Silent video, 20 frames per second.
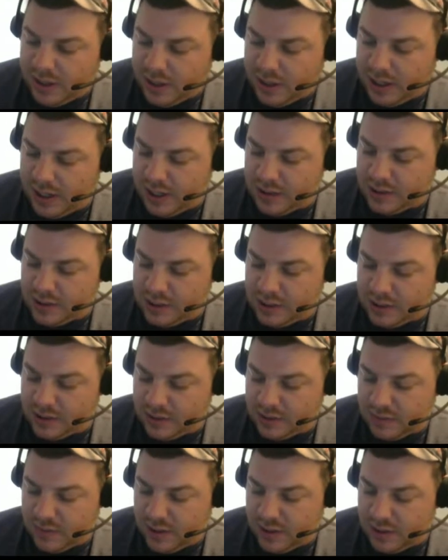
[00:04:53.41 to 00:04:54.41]
I think it's
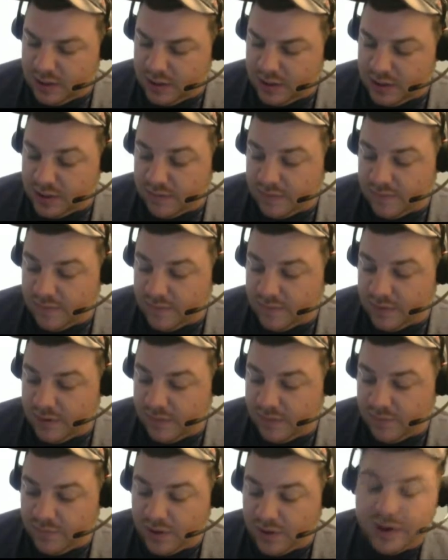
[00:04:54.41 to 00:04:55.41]
a
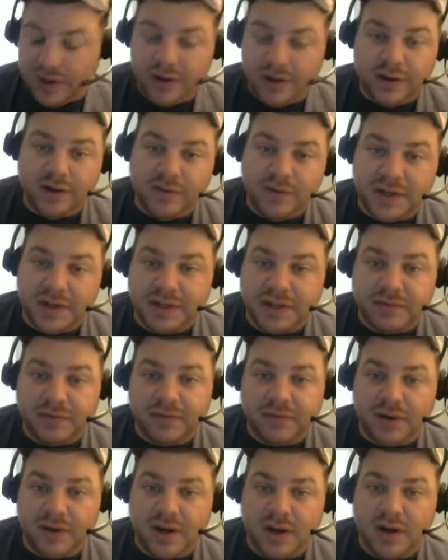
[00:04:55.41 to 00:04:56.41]
very good investment
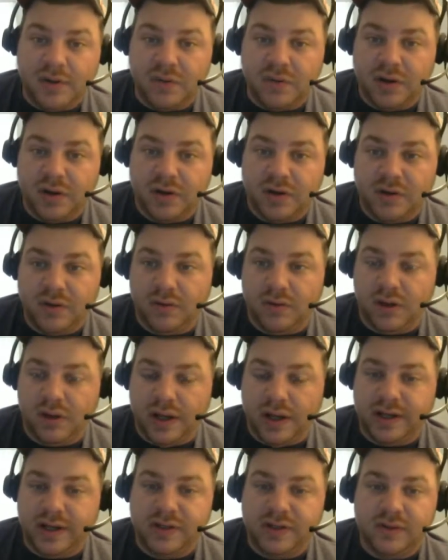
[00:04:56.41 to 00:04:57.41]
for anyone who
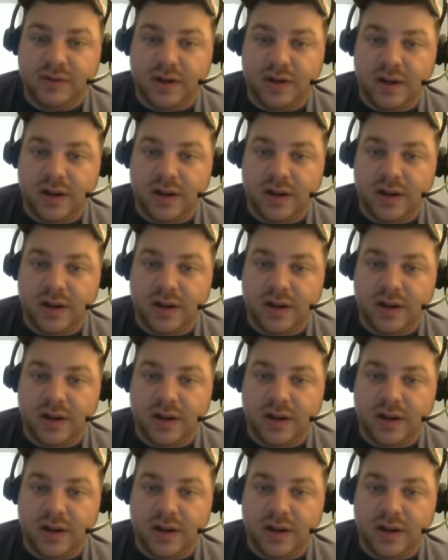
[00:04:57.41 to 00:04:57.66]
likes